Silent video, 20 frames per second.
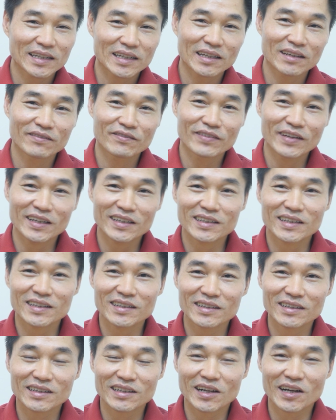
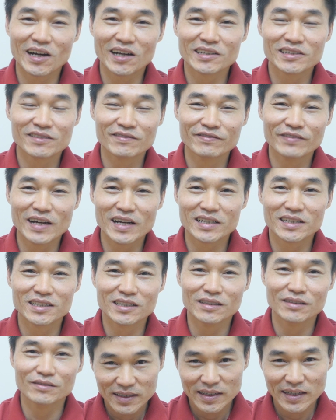convenient and
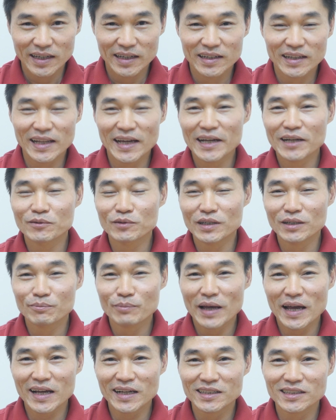cost-effective and lightweight
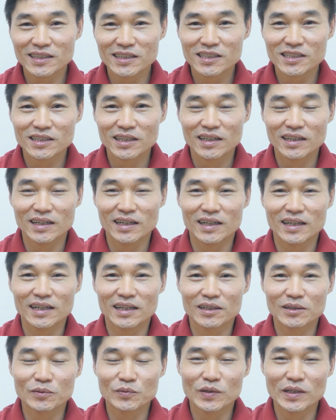package,
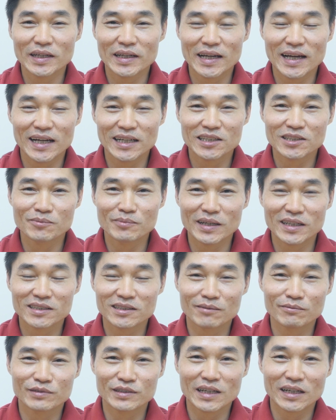we had to make
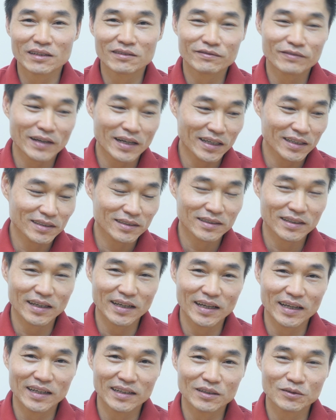some sacrifice,
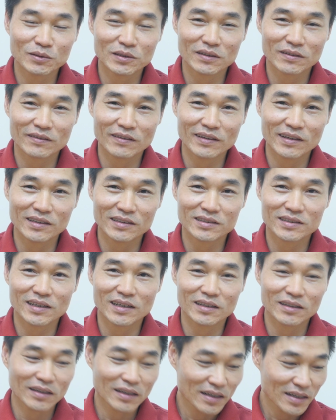and one of the things
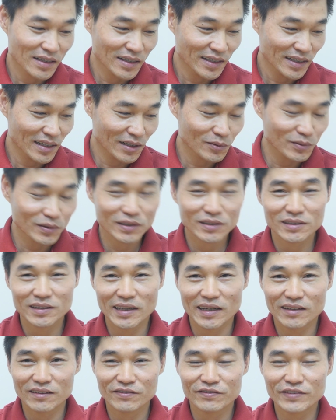that it was
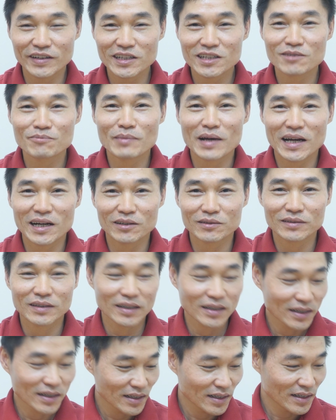a fixed mount
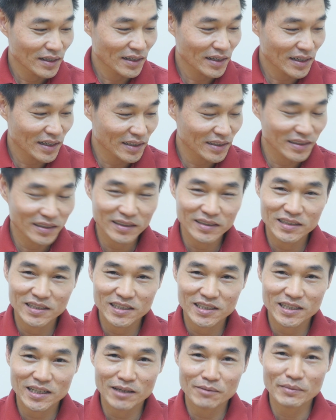on the
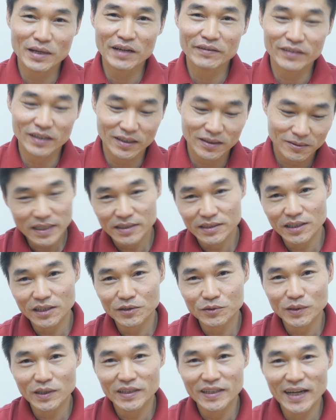DJI Mavic. So
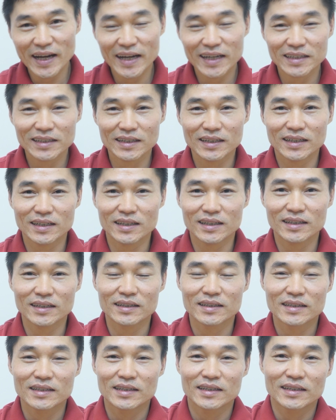with
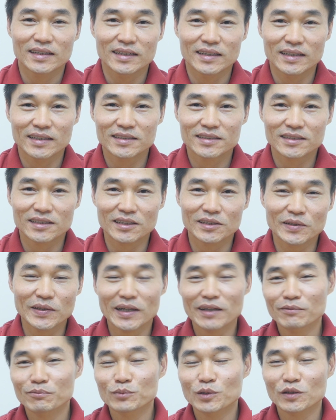that, you
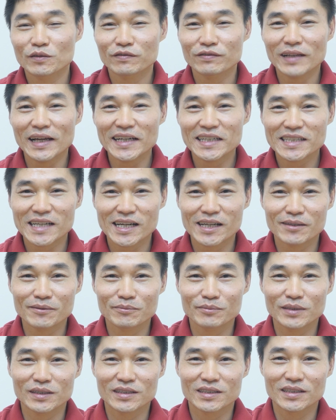have more flight time,
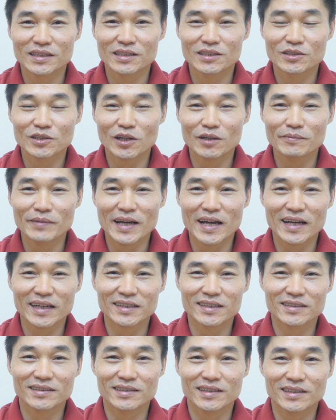but the drawback
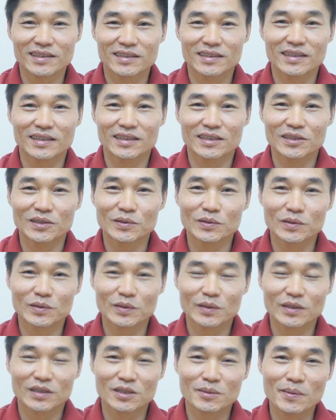is that you
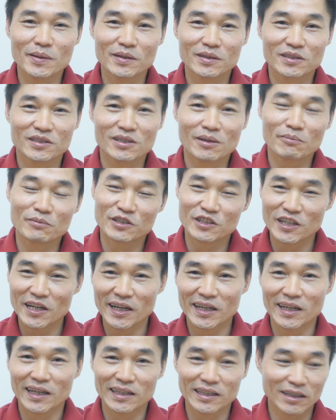will experience some
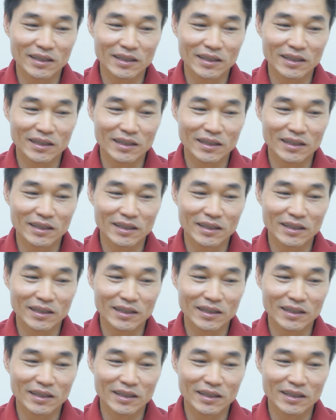shaking